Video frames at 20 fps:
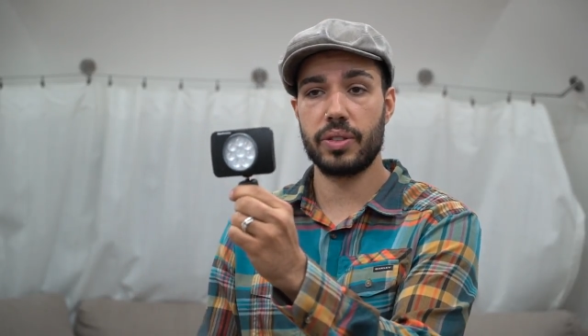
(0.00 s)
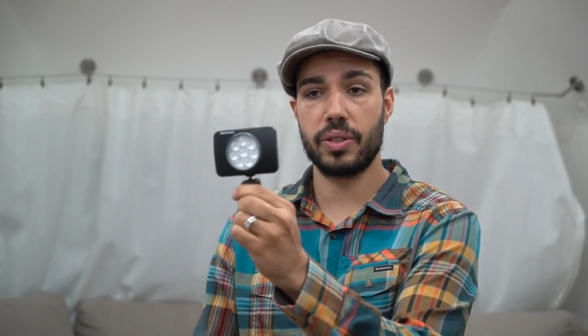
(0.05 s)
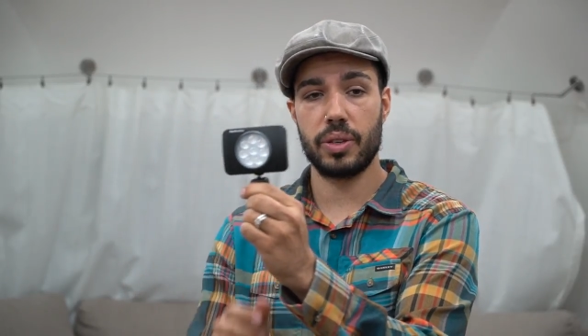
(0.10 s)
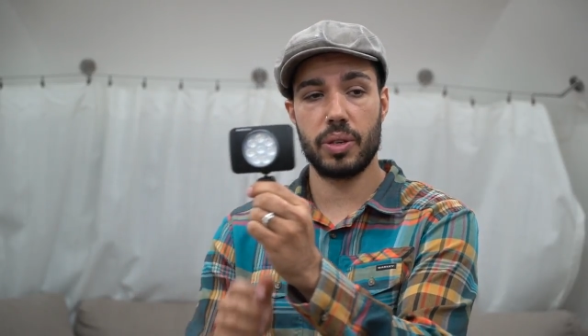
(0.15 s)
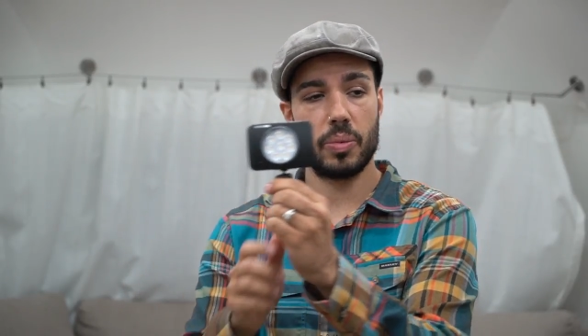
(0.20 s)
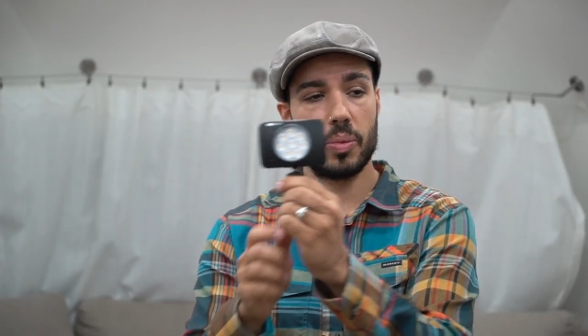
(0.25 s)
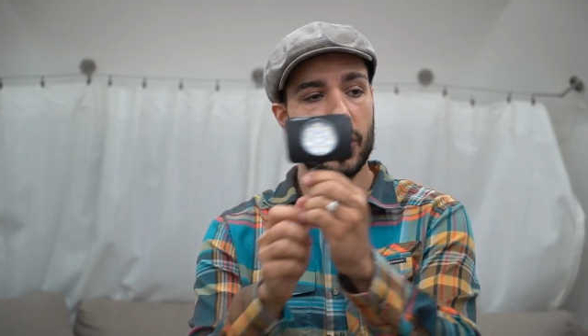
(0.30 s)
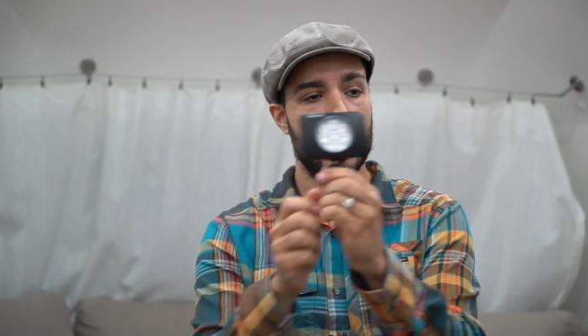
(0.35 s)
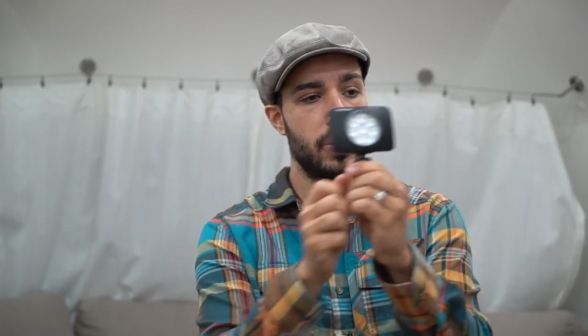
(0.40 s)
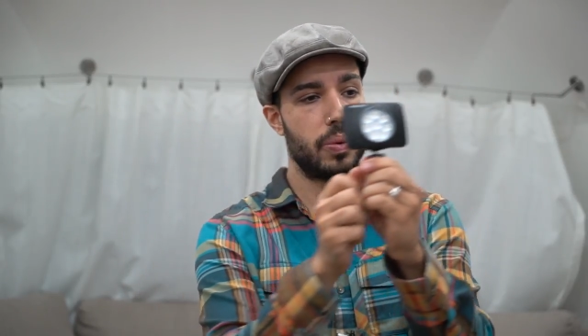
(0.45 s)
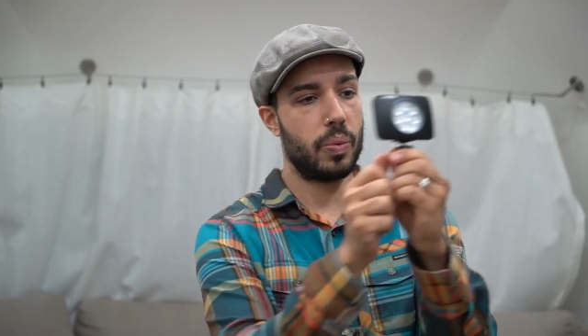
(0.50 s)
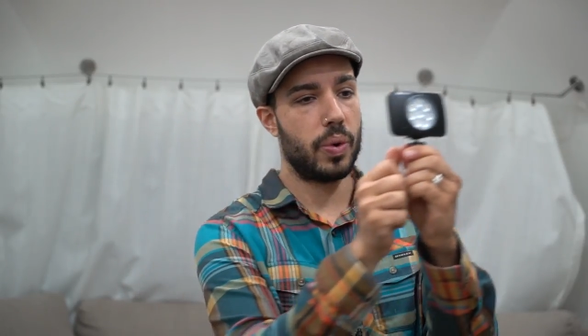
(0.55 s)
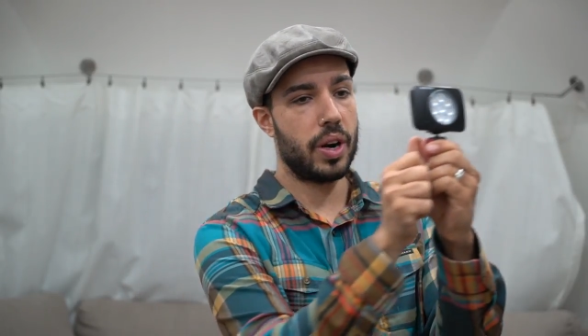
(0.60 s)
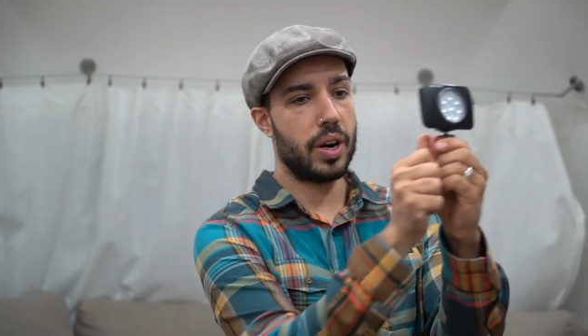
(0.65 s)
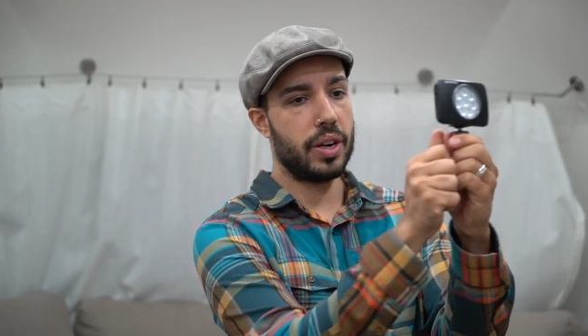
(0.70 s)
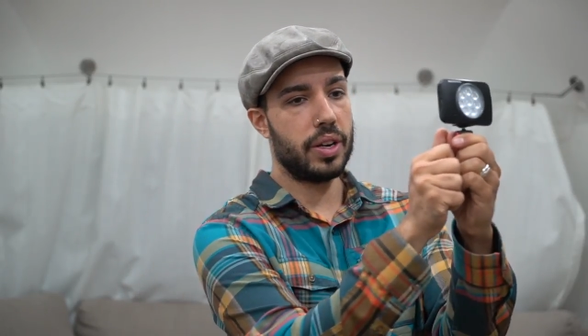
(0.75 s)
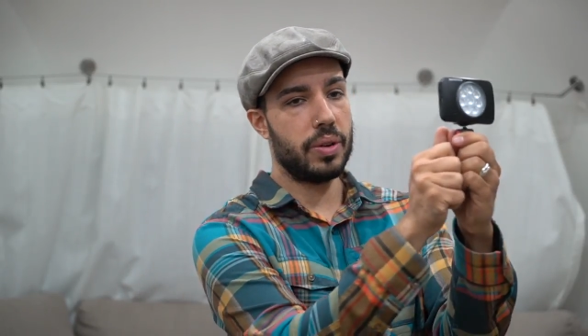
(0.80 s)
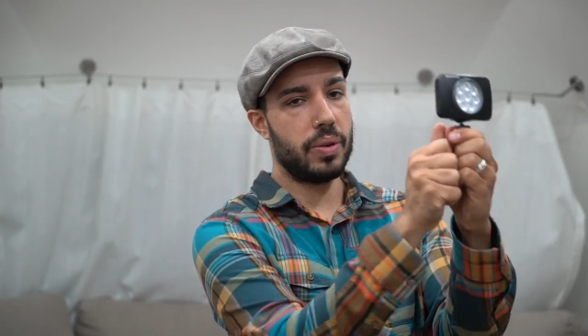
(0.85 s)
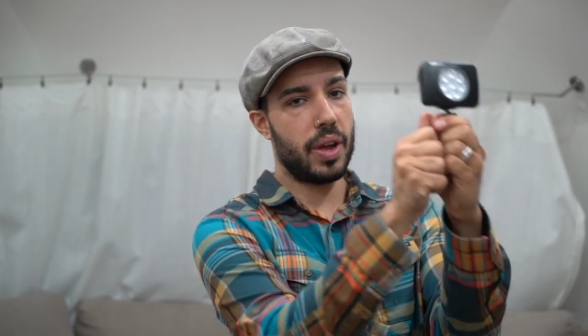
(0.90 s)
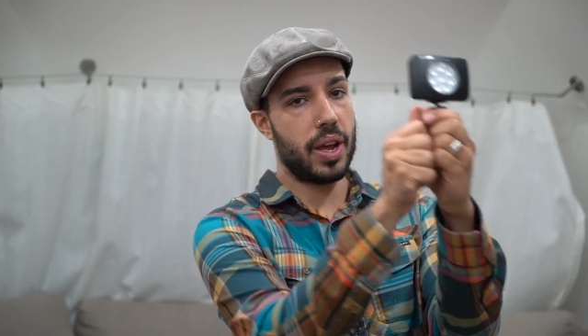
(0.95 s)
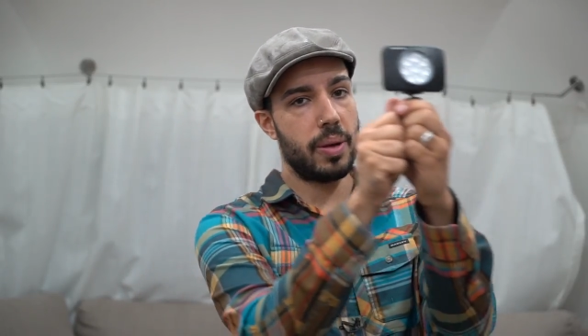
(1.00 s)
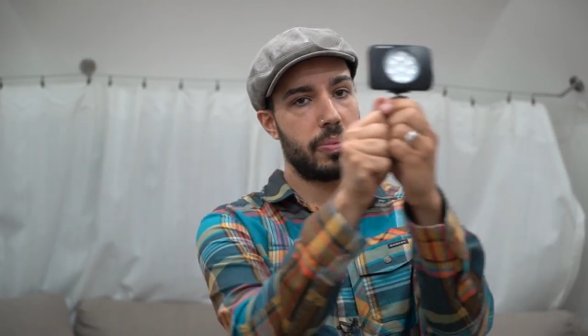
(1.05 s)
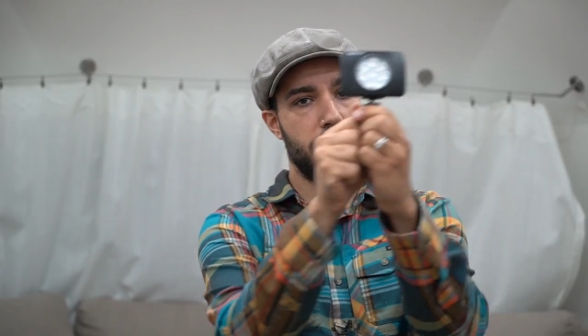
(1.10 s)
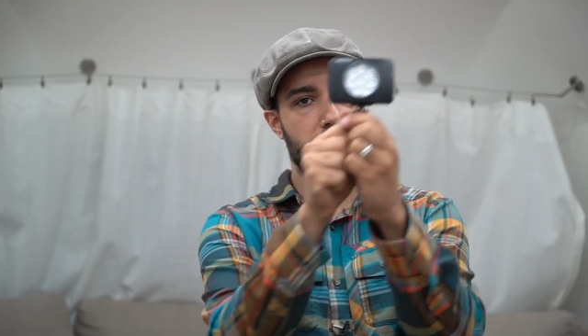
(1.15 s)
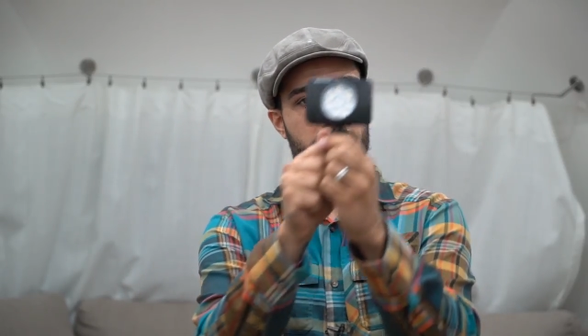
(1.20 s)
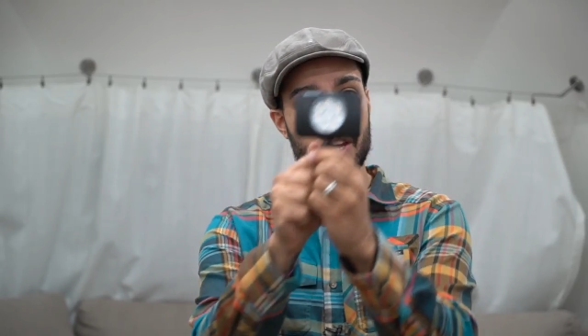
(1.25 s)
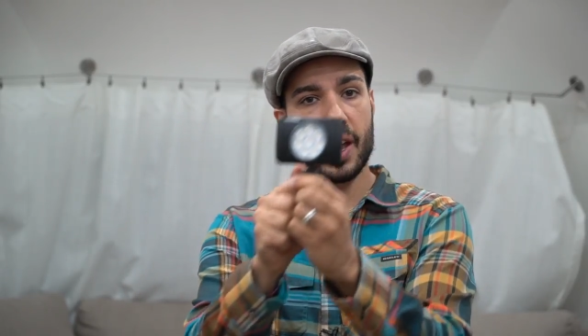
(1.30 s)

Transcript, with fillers: so no matter where you aim the